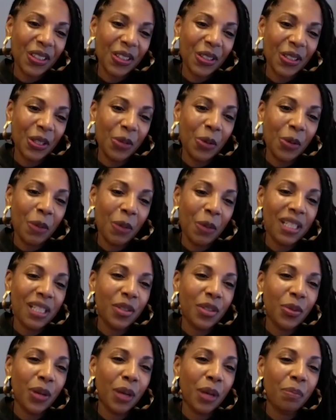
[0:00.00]
you want me to
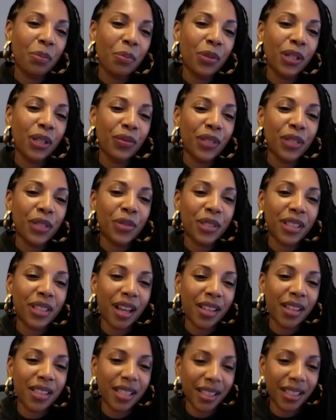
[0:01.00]
do a brief
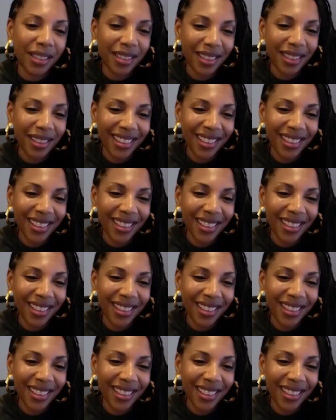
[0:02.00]
introduction?